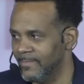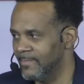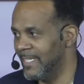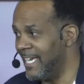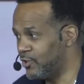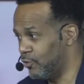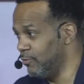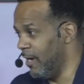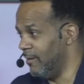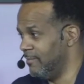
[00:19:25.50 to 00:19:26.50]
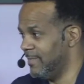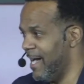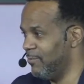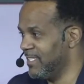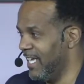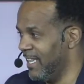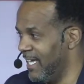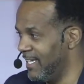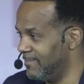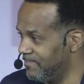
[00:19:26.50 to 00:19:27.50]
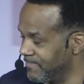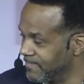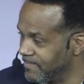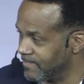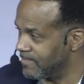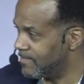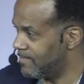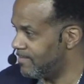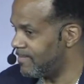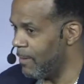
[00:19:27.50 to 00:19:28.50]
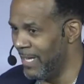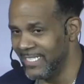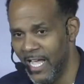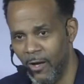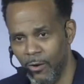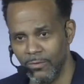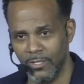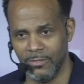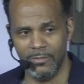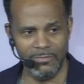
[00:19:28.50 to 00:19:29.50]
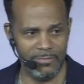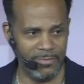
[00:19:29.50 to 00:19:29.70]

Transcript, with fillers: That's true though. That was not a lie. But it's not wholly true.